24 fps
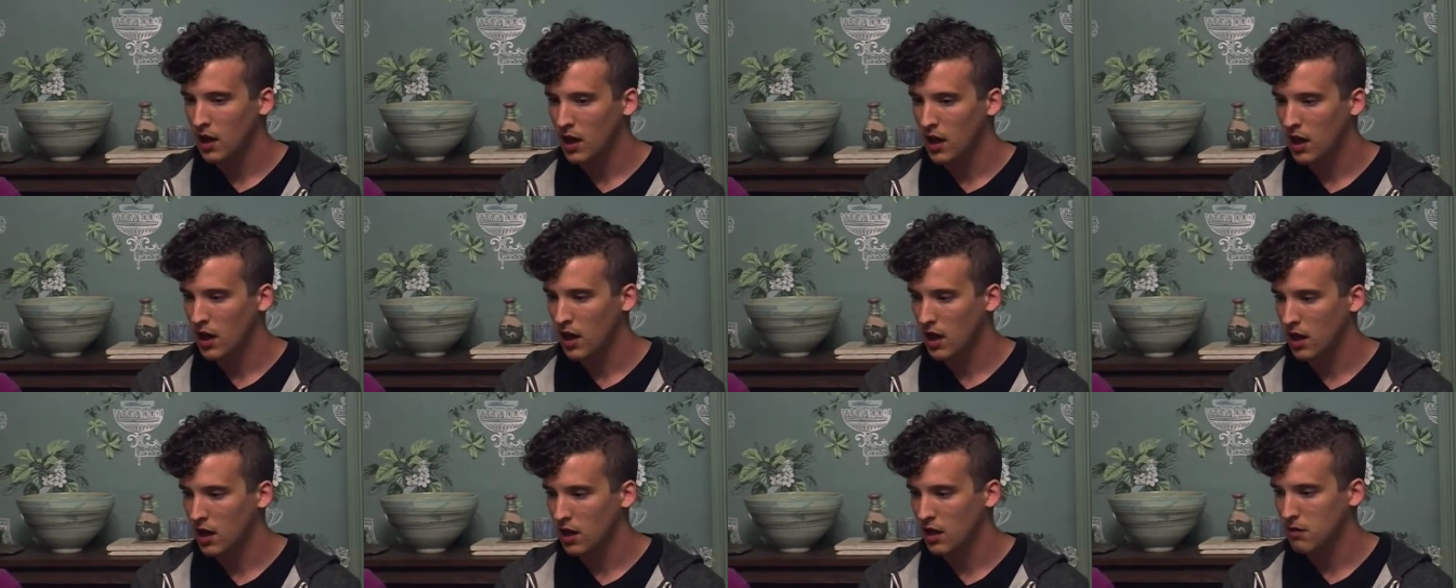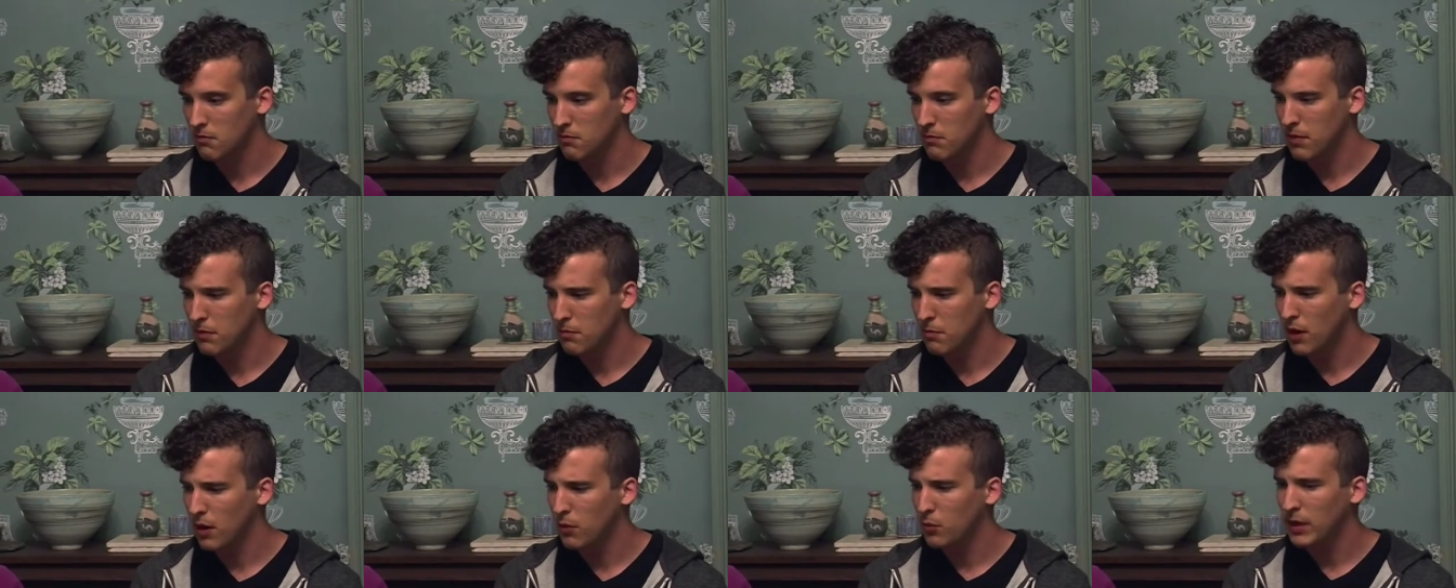
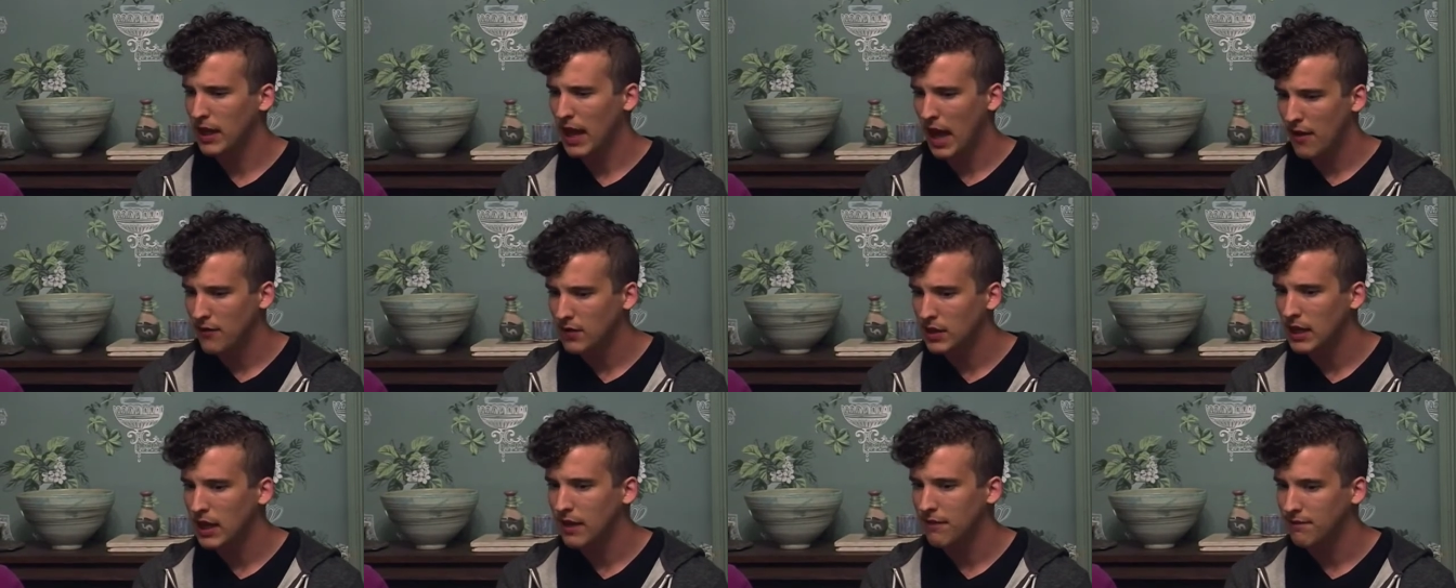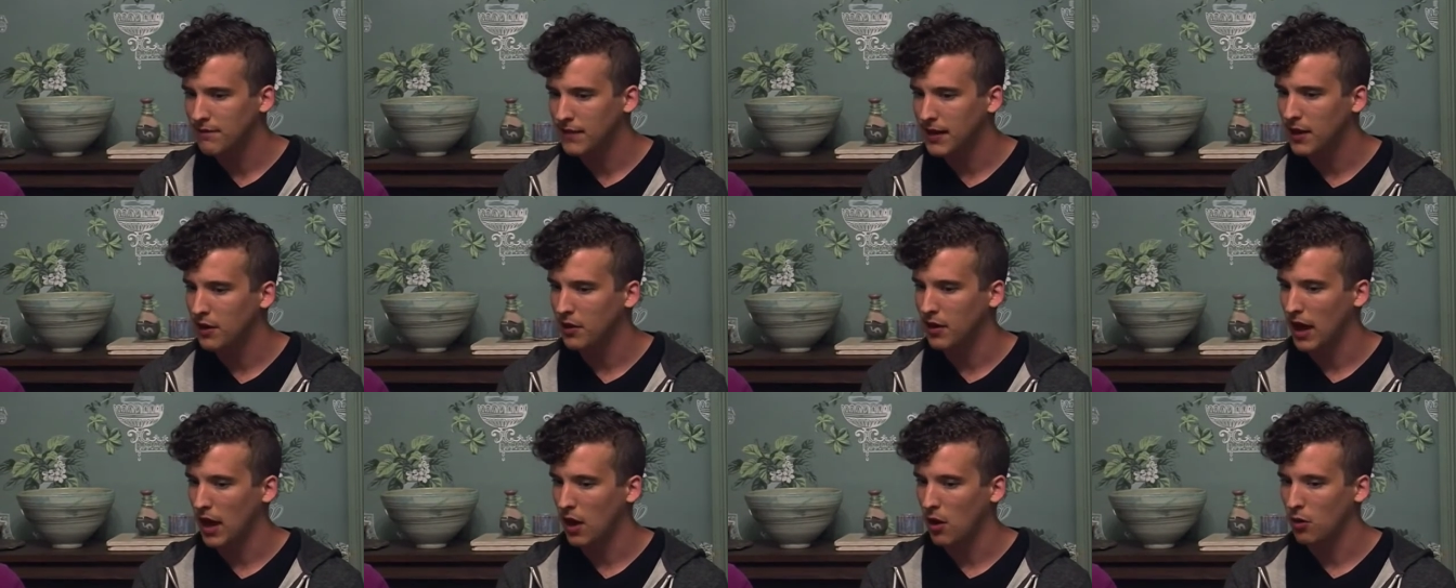Um, but we haven't yet
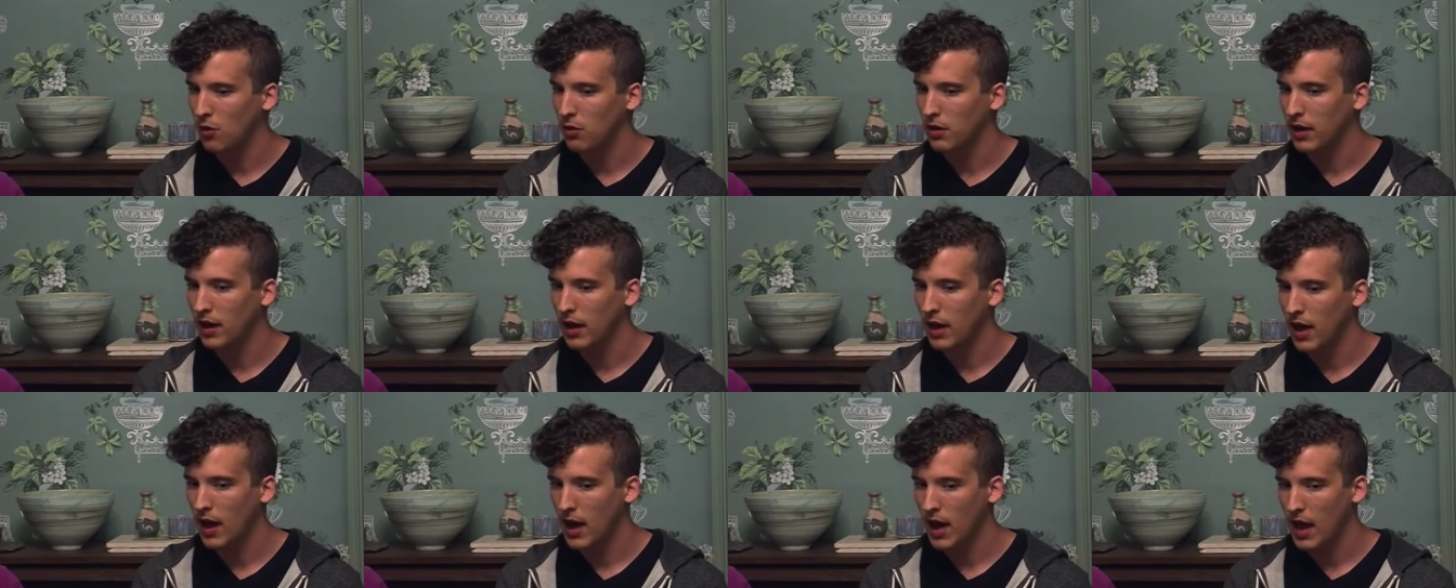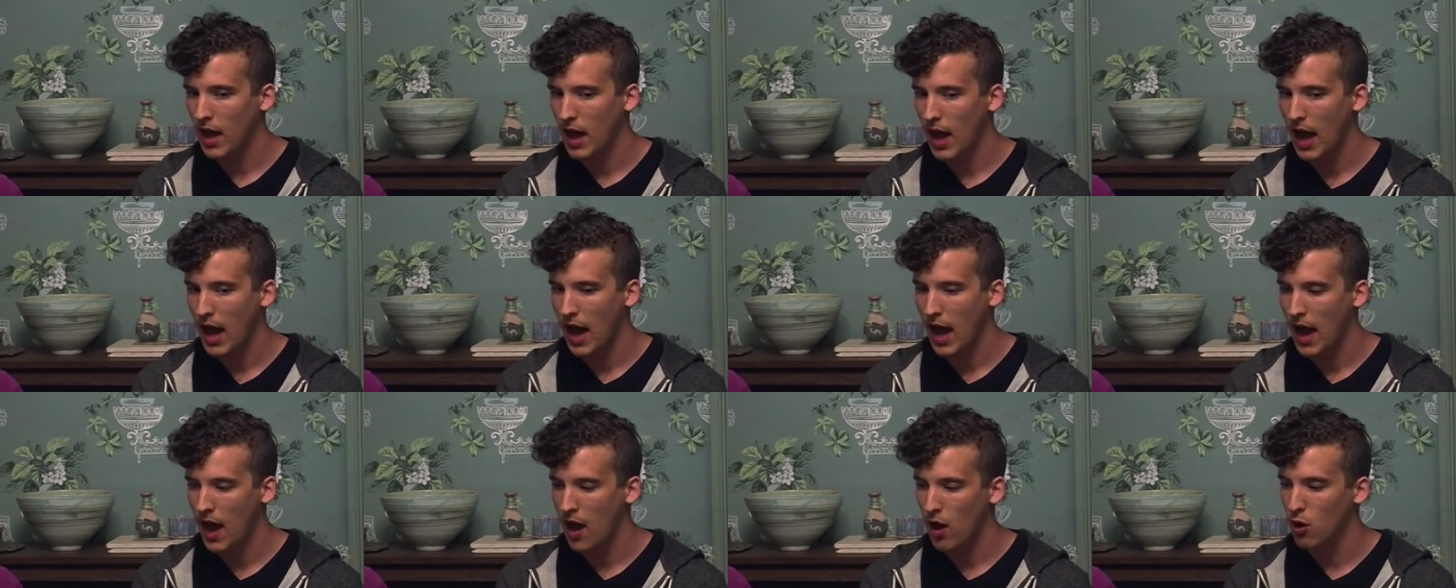figured out
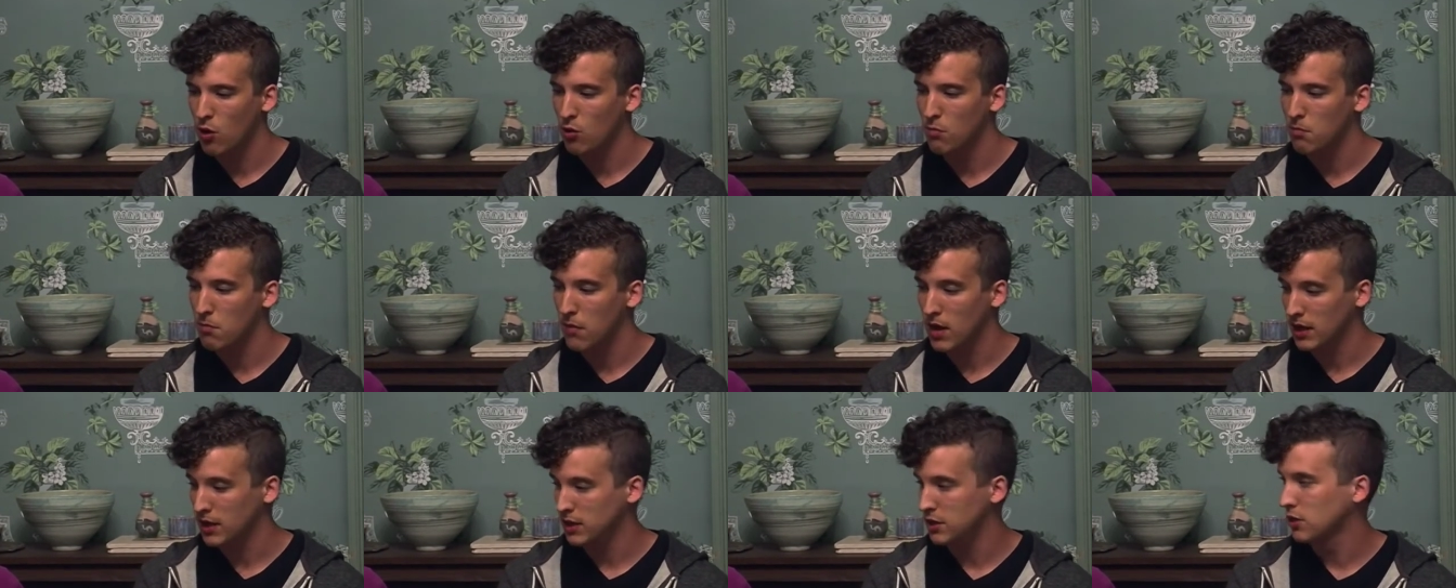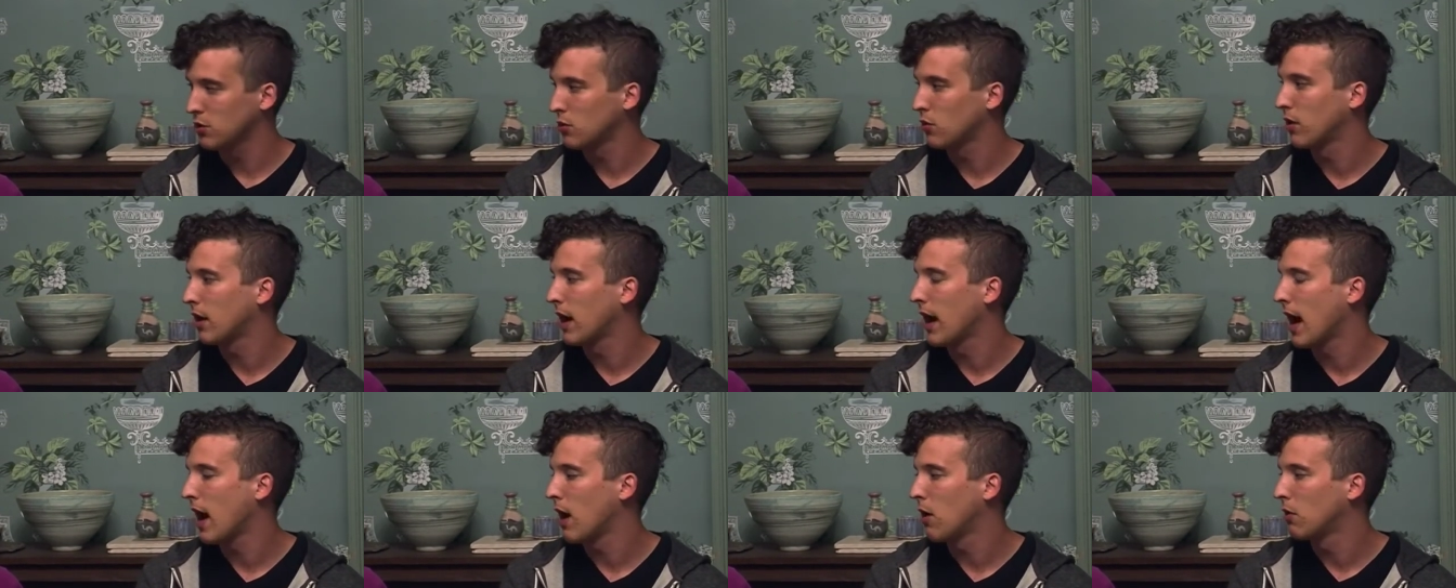how much or
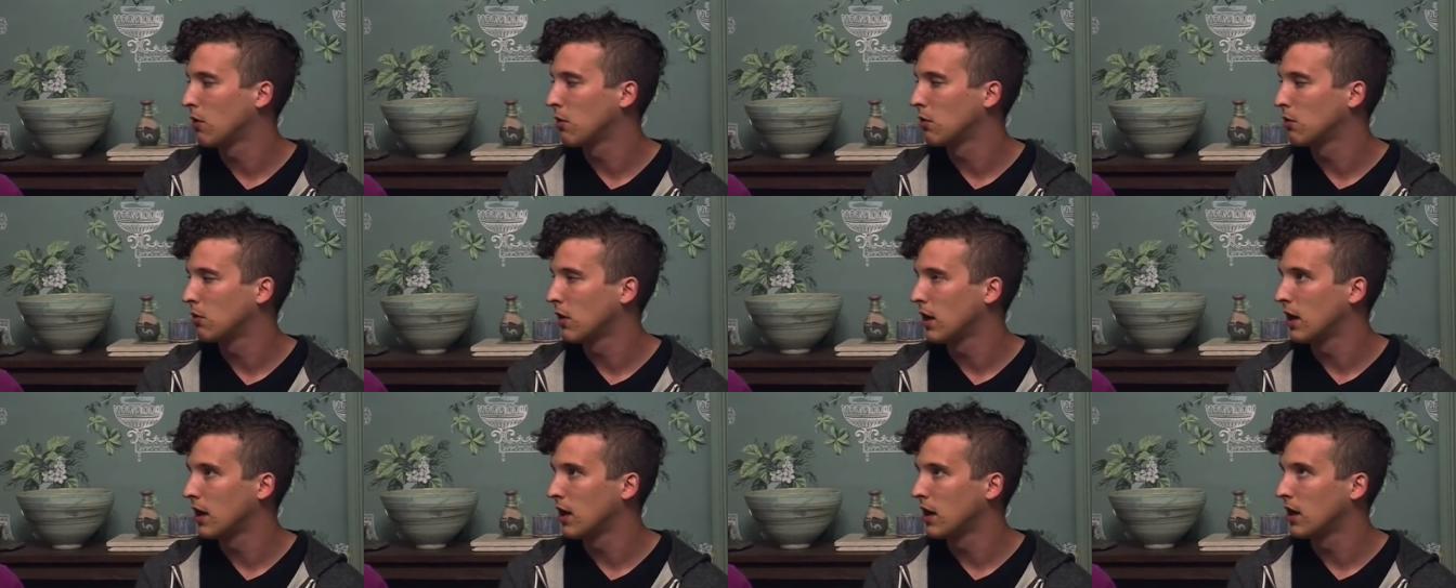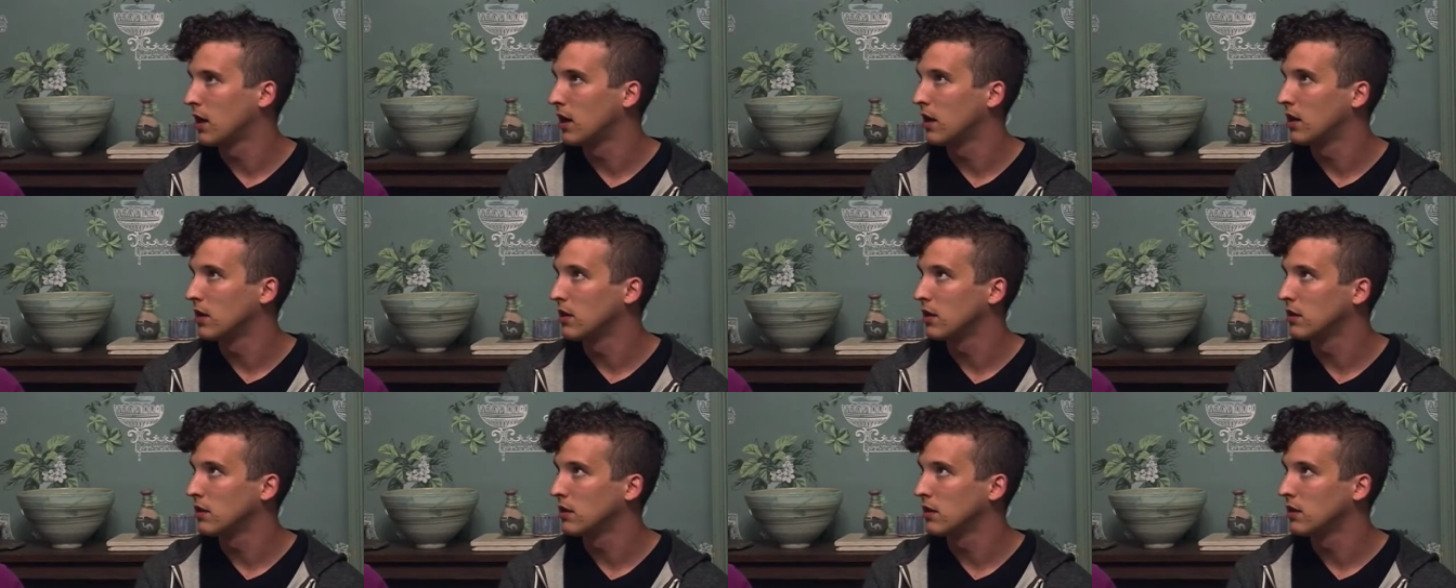how
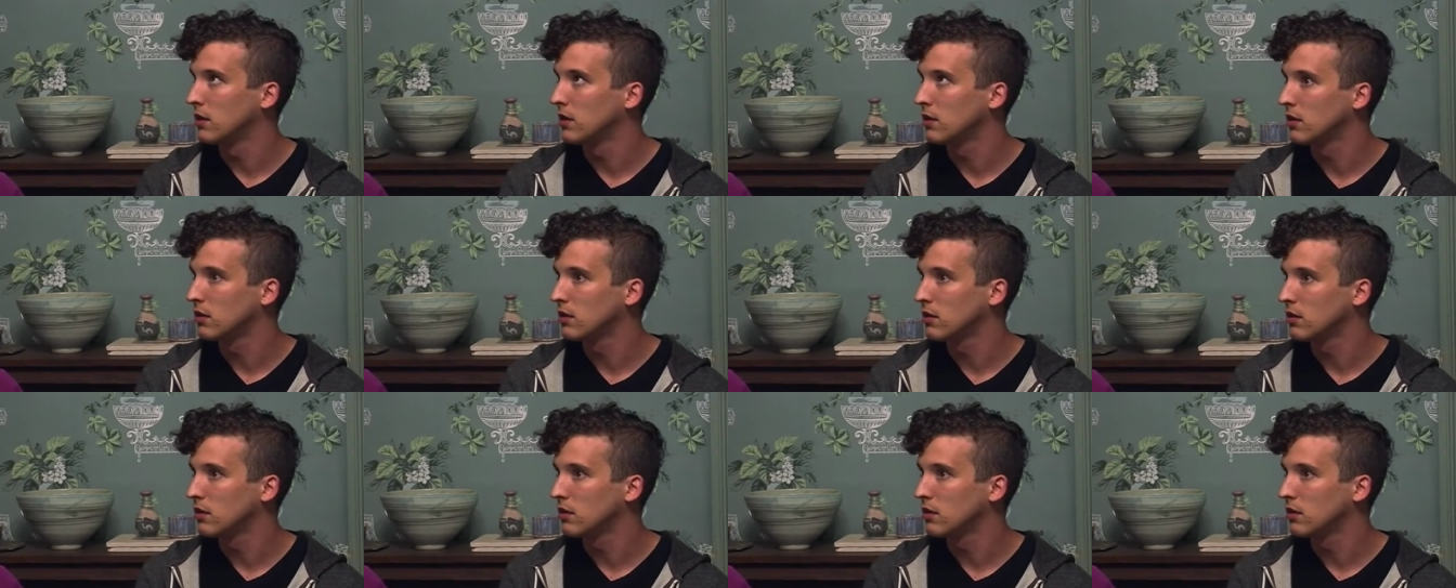uh,